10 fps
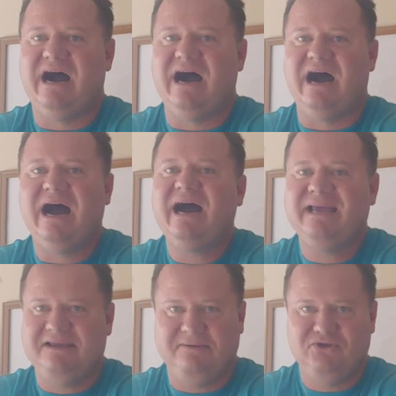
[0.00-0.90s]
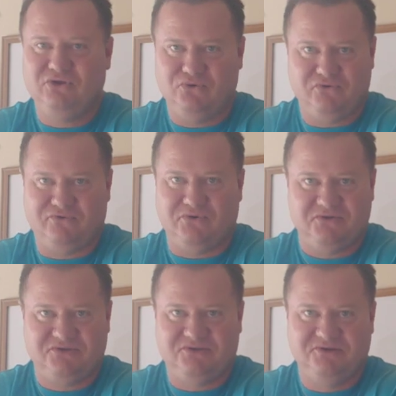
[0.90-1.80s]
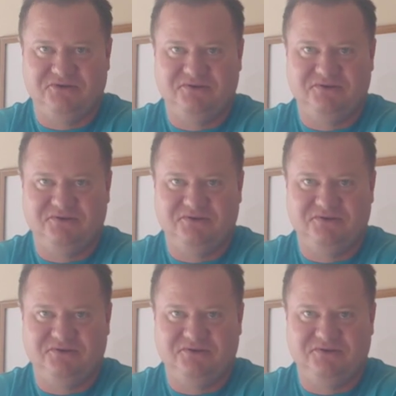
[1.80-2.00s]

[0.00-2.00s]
I am a universe.